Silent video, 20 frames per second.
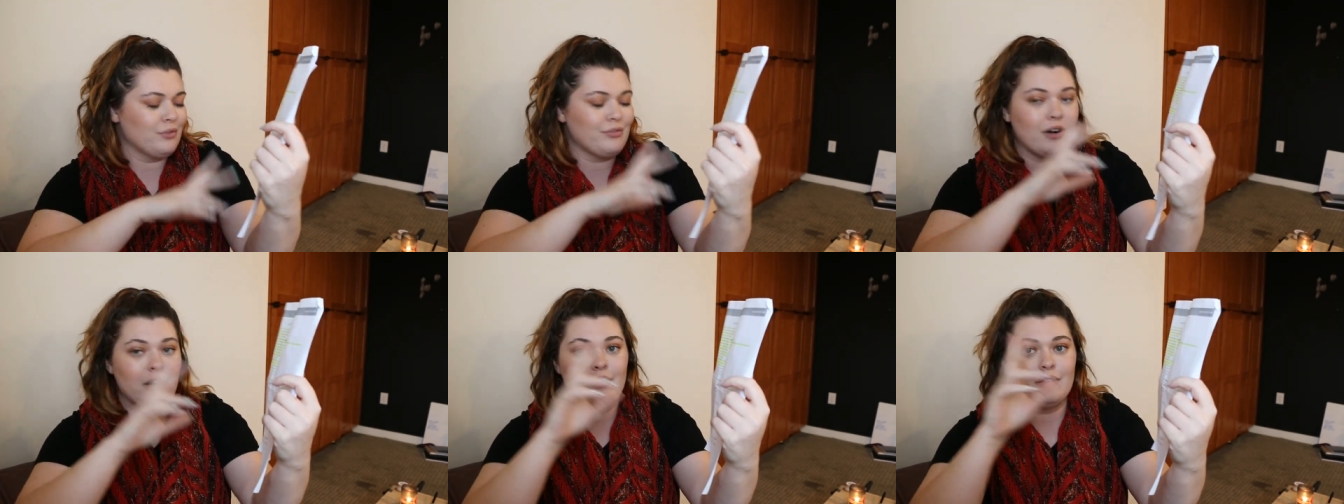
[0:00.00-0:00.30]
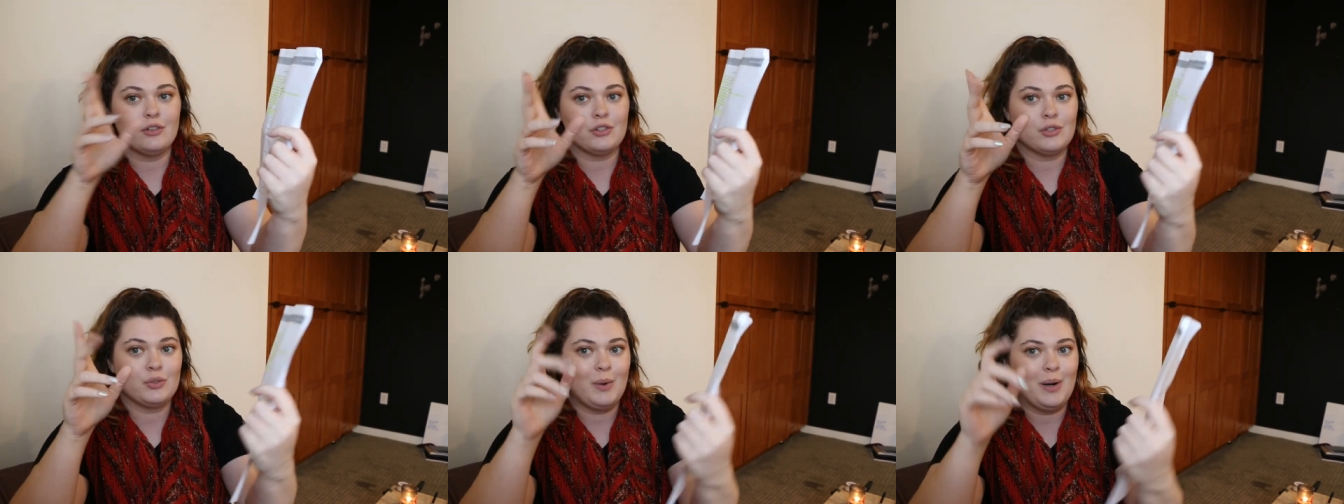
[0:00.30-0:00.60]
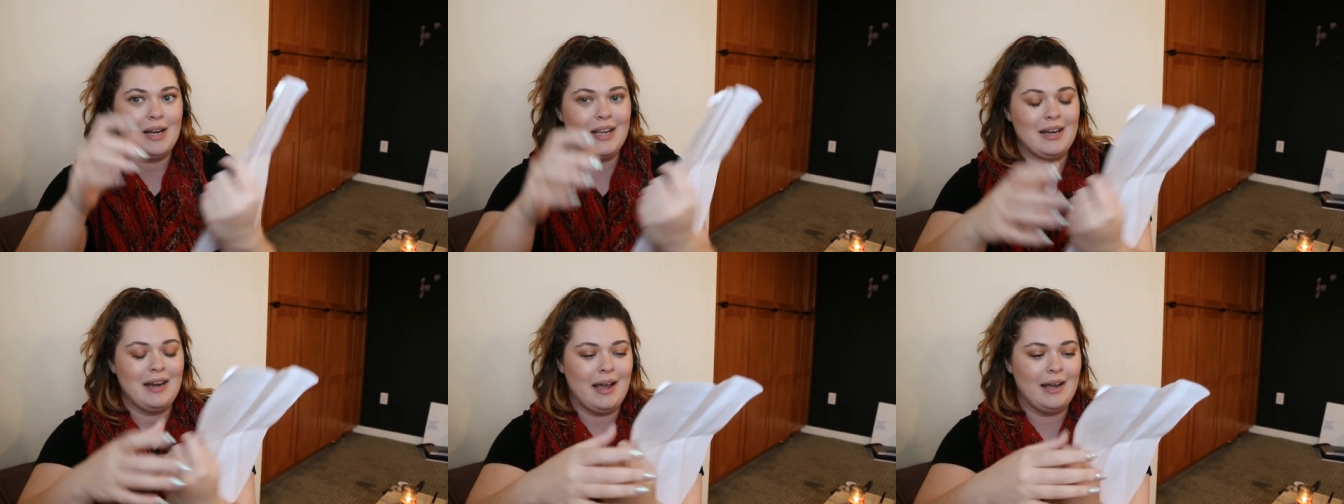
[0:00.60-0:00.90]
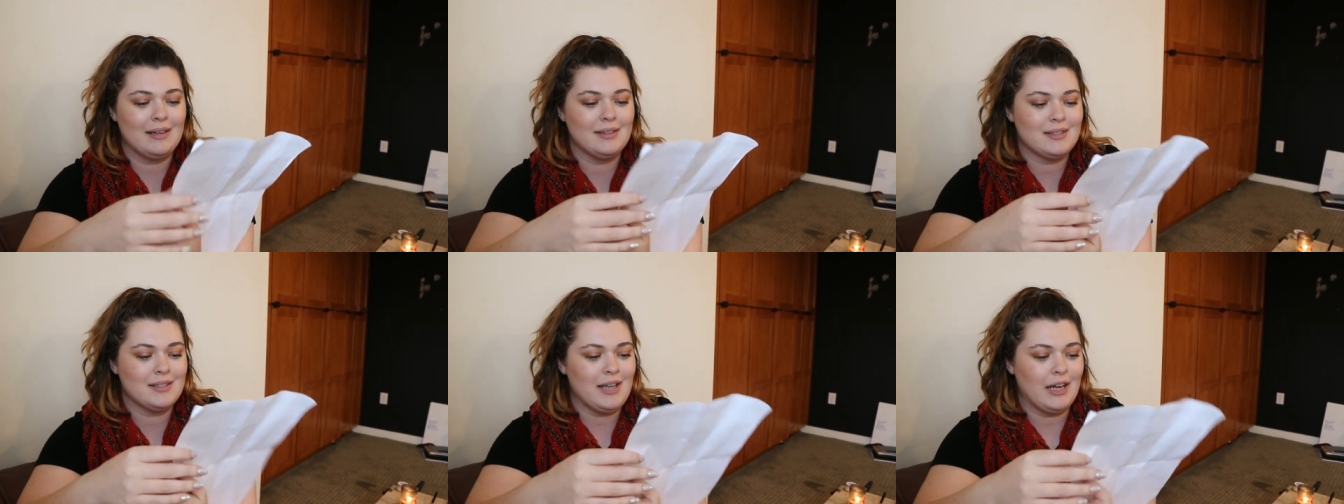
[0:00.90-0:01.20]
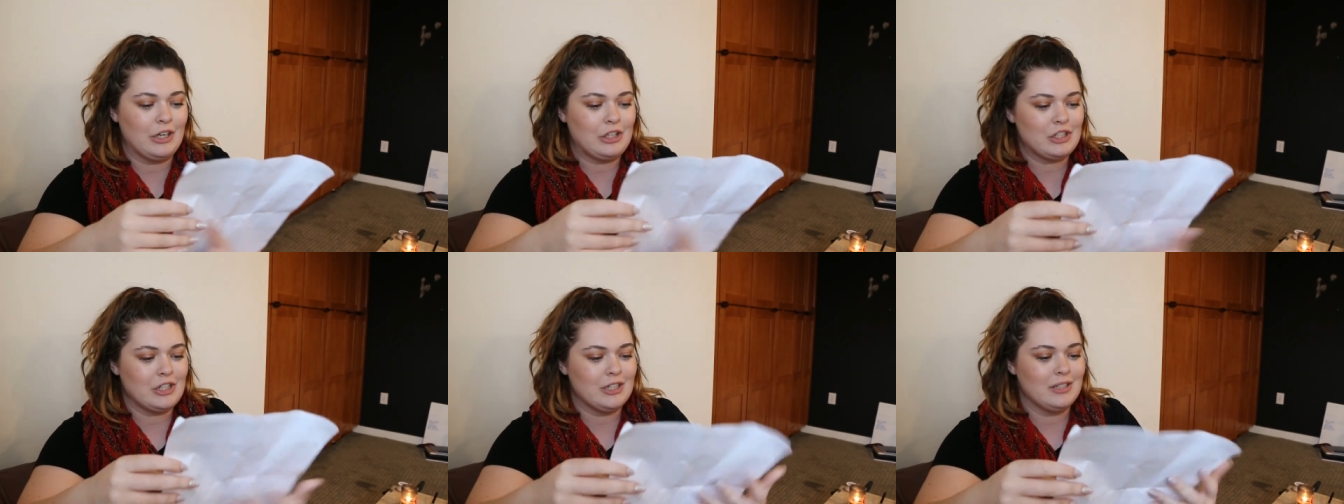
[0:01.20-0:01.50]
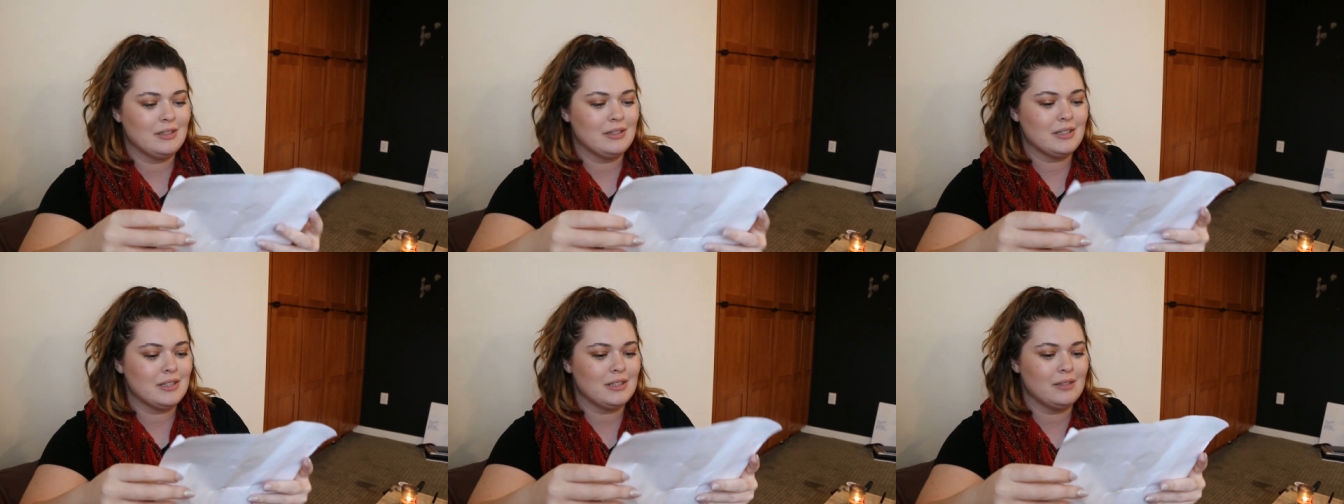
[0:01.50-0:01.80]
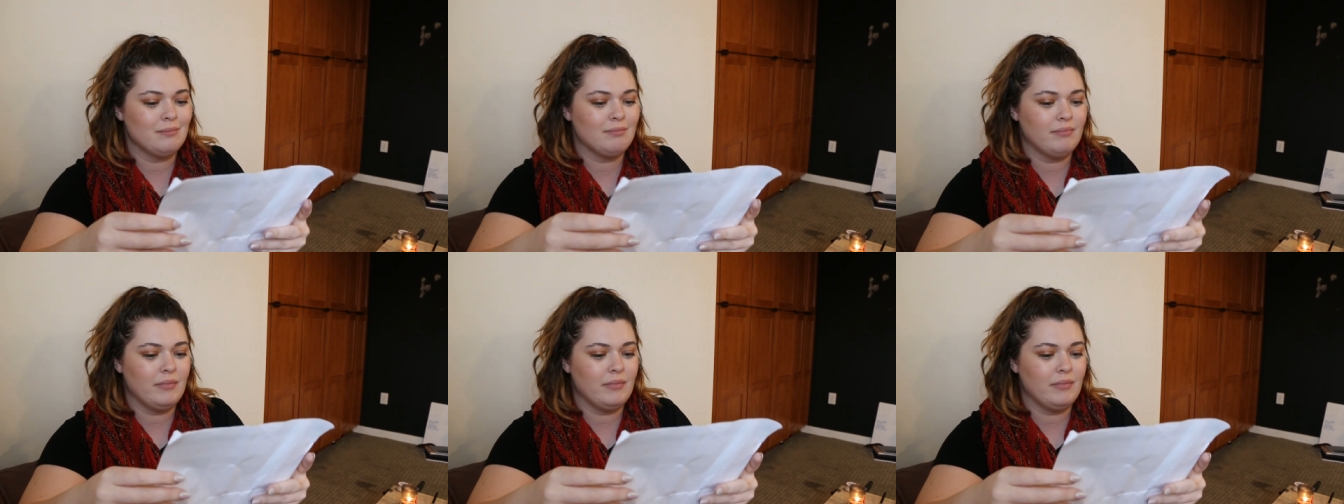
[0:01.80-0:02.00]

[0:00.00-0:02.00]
far, and there's 29 sections.